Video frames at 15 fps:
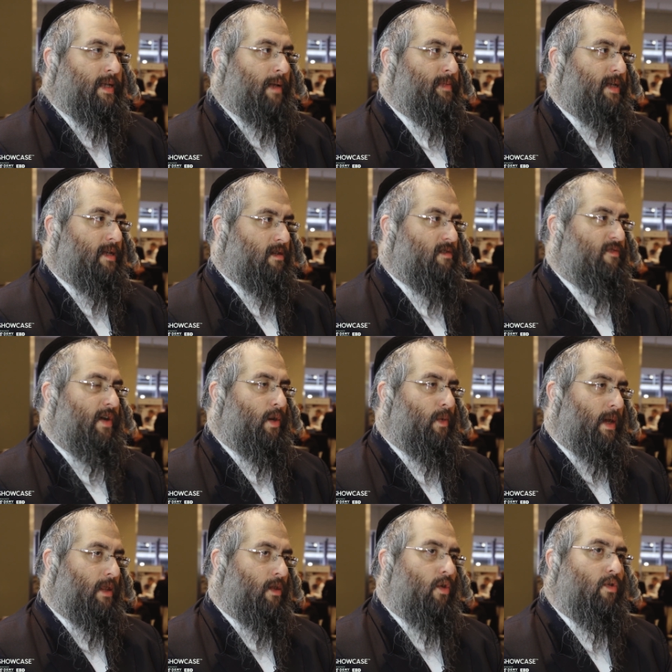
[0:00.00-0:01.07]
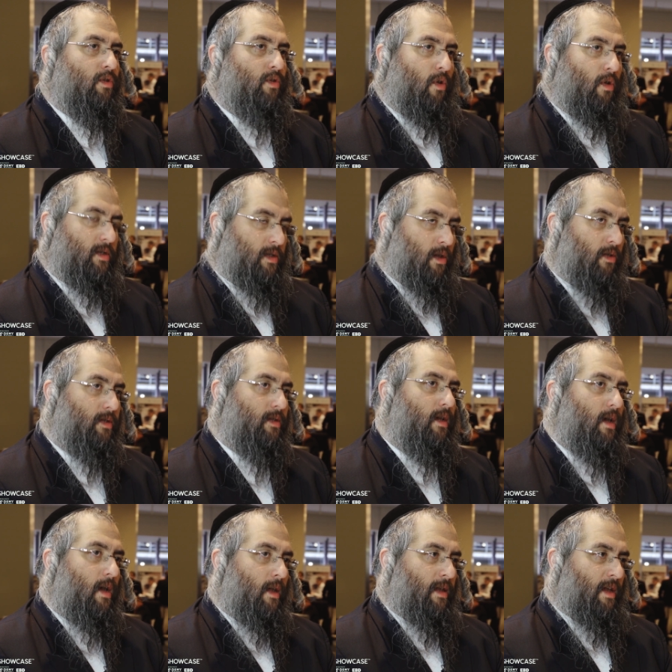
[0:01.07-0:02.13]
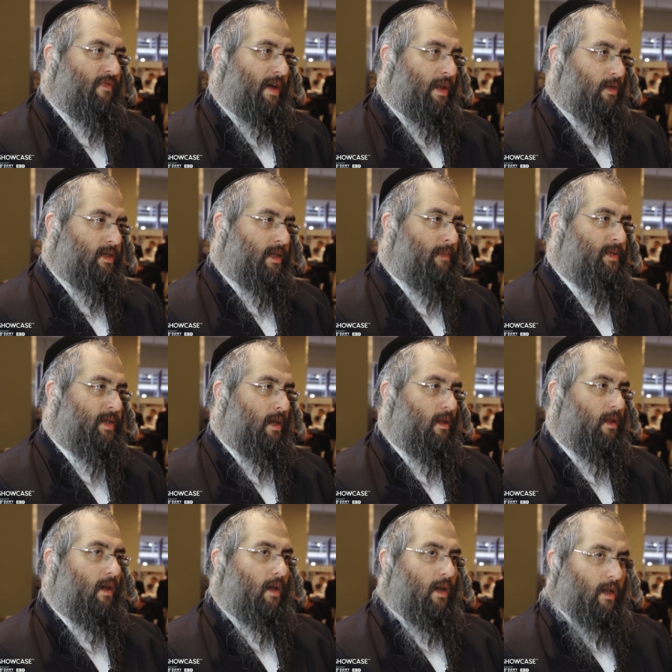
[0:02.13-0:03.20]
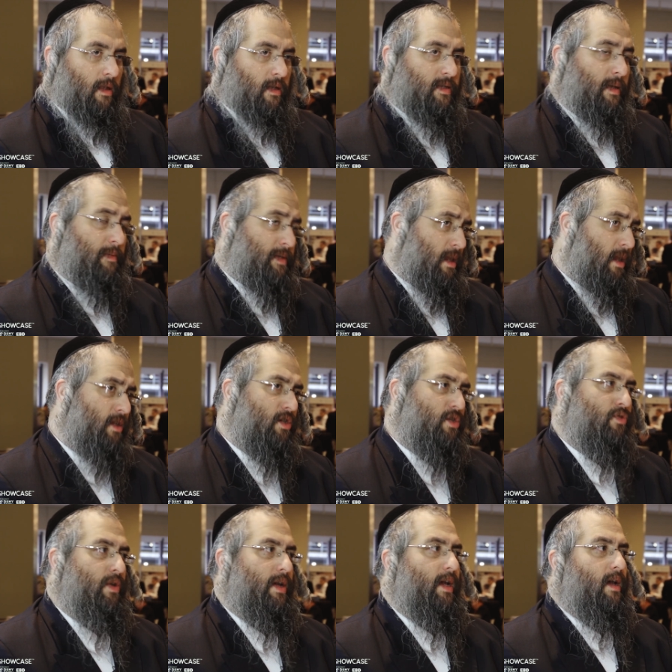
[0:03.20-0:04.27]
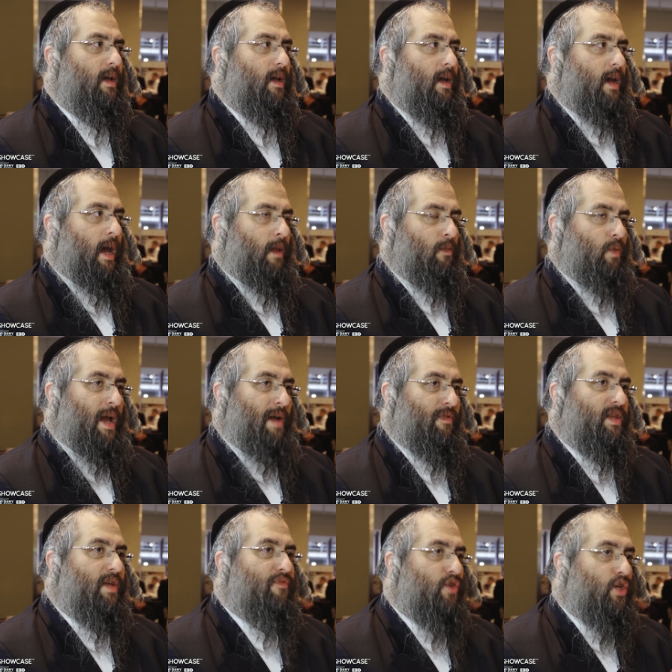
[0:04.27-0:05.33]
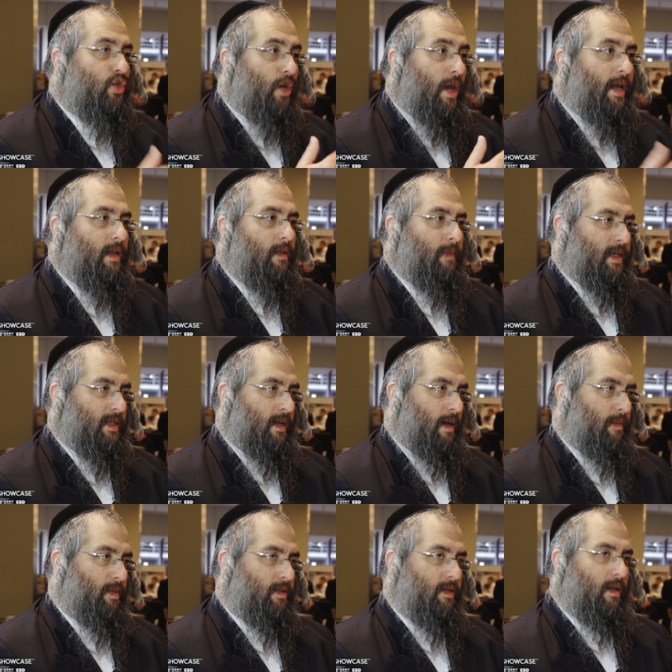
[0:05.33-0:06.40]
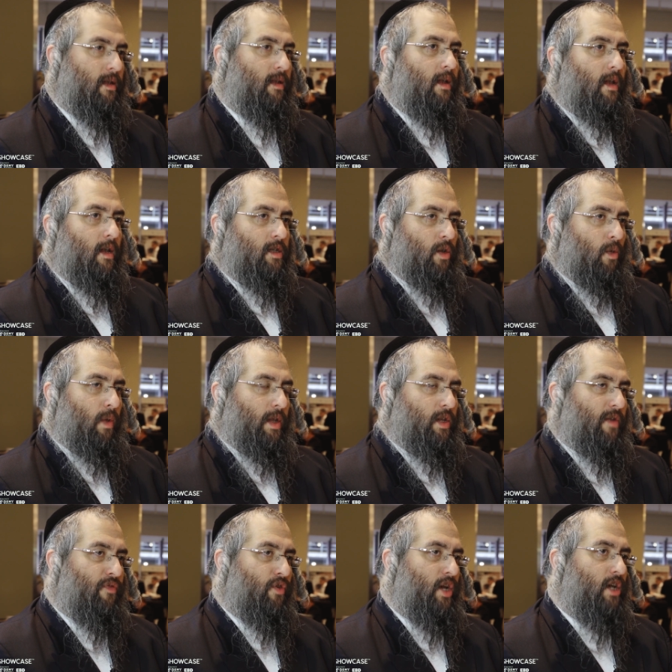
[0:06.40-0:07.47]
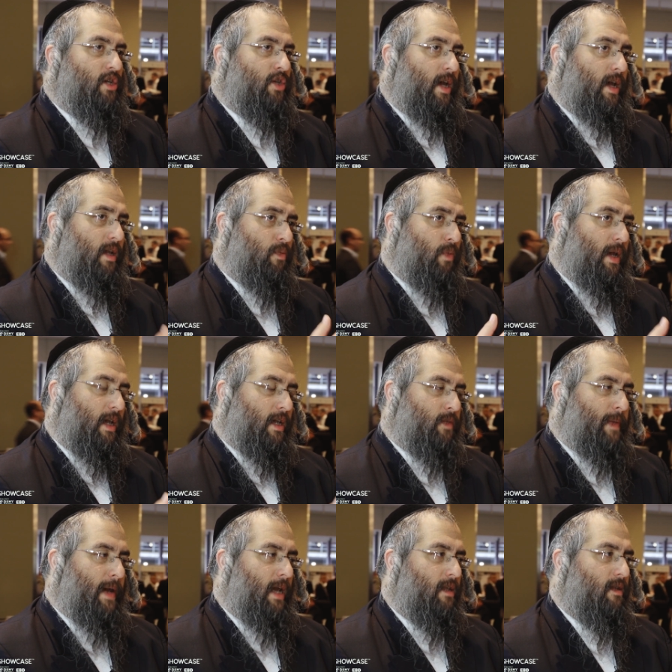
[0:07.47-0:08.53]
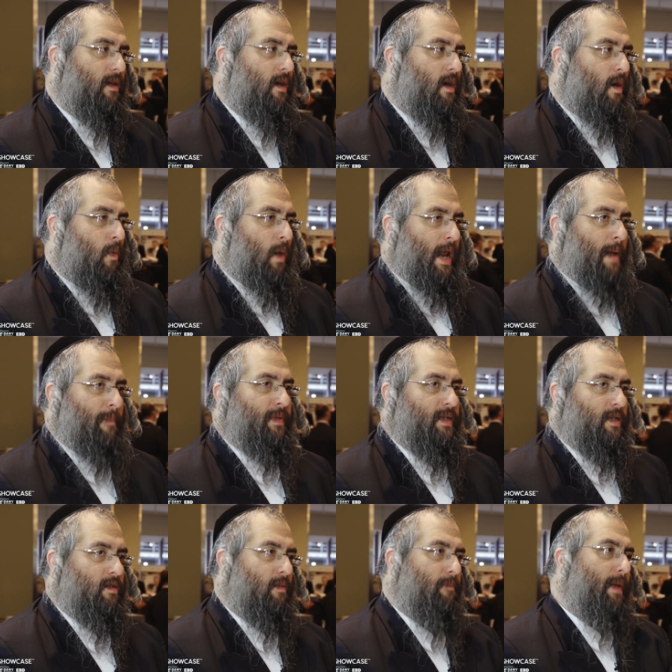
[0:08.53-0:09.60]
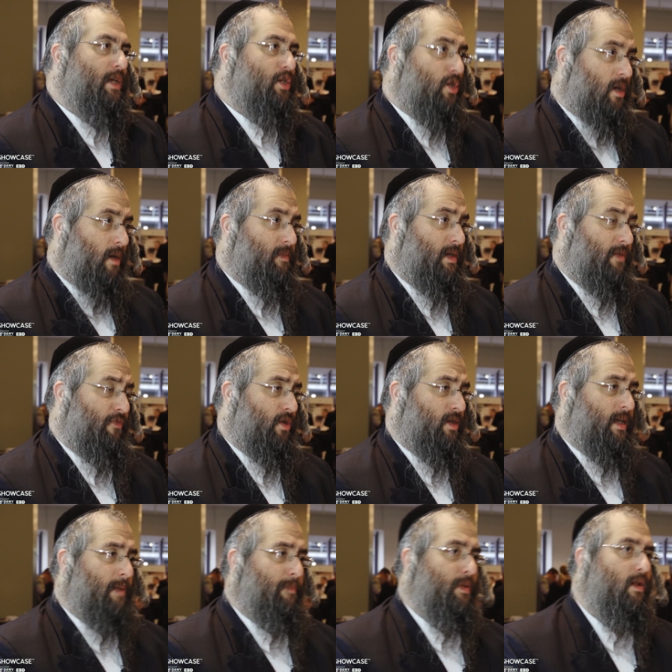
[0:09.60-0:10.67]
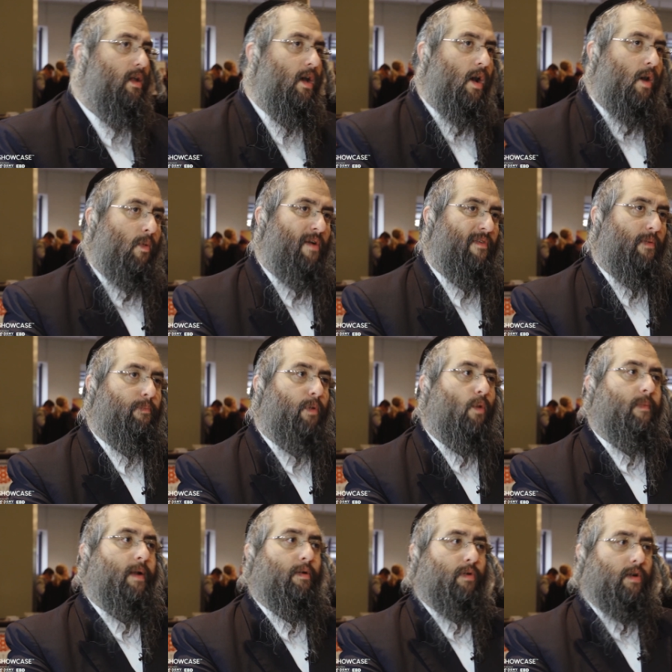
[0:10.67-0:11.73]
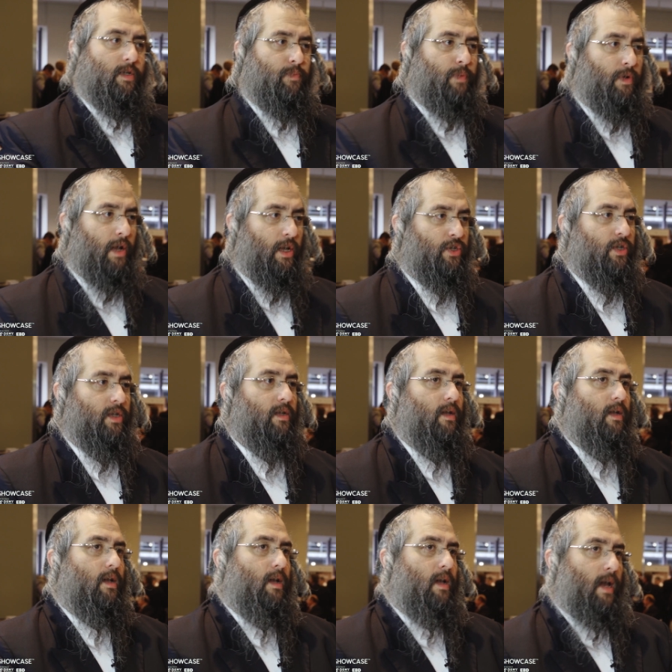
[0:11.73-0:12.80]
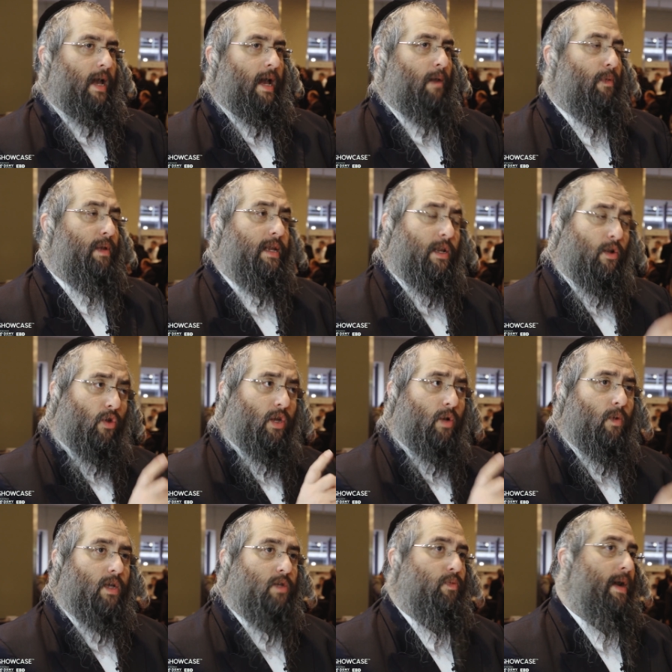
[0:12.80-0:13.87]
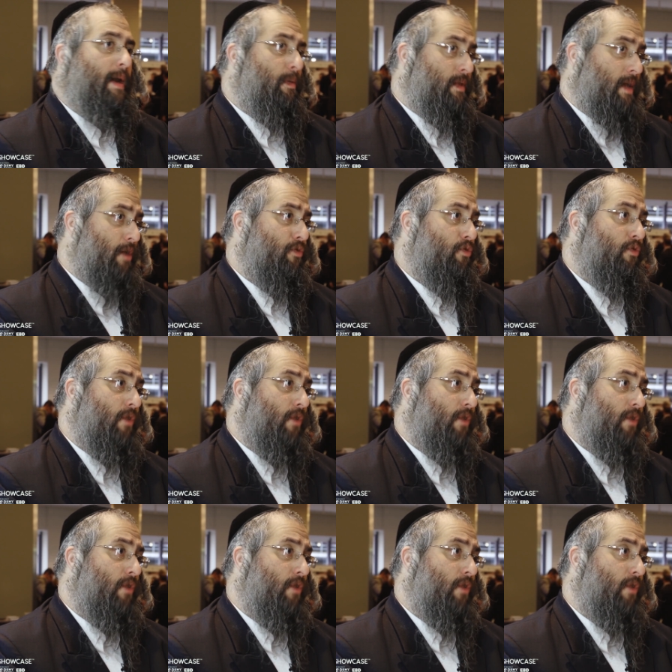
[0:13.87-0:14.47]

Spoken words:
stem cells is very well known to all those that follow the stem cell industry, and we have a differentiated mesenchymal cell. So we differentiate, we expand. What happens is a patient comes in, for example, we have a bone marrow aspiration. We need only ones. We're able now to